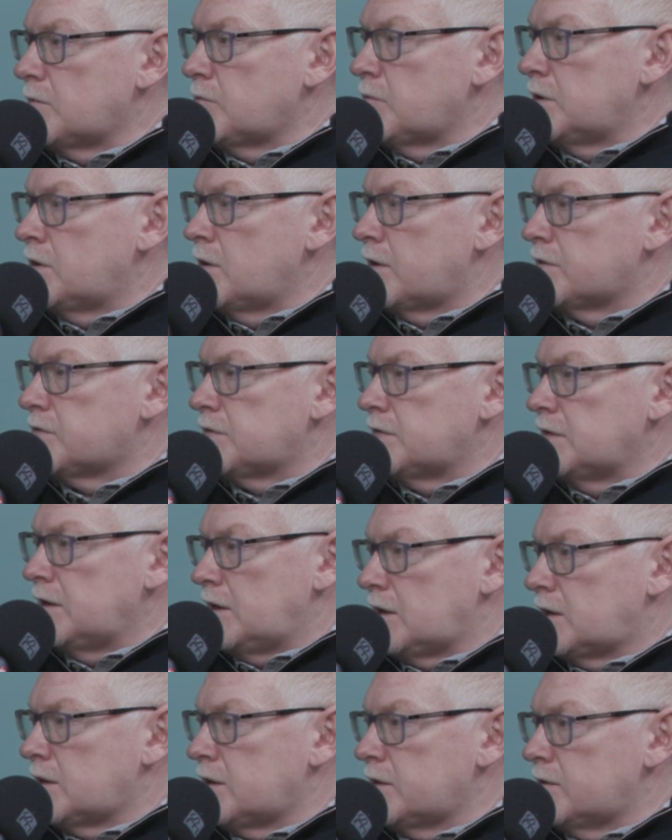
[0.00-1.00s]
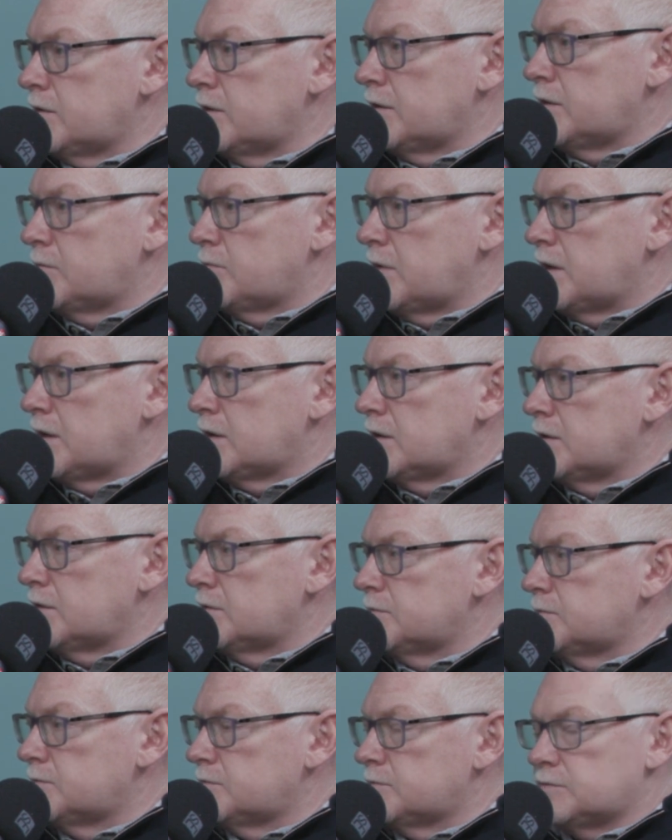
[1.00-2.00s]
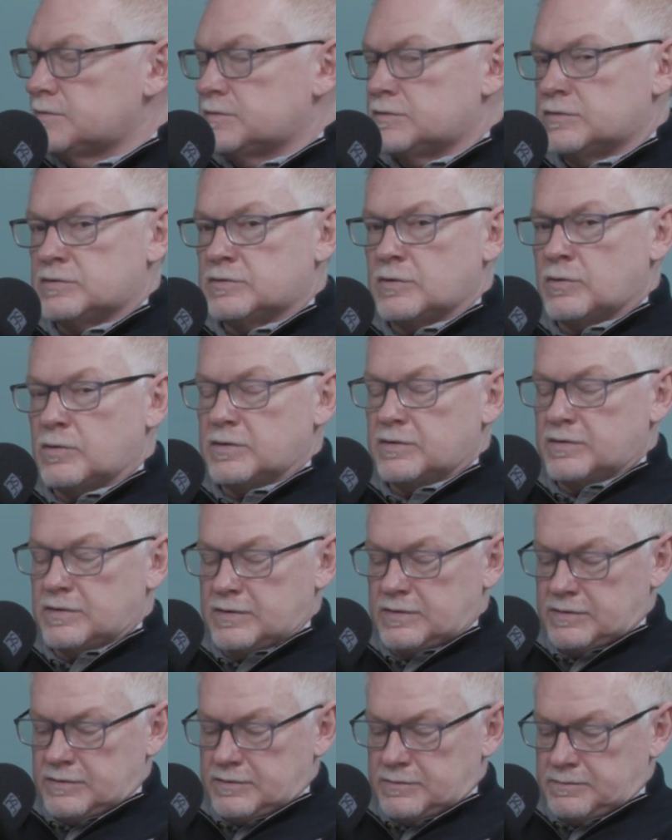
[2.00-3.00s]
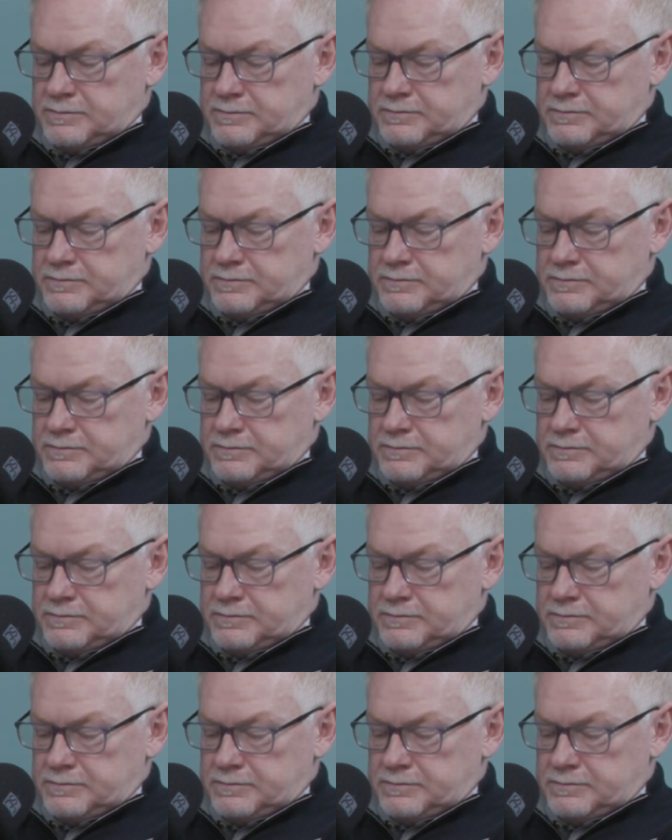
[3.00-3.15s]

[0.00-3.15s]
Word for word: that we're not seeing clearly and making yeah. choices.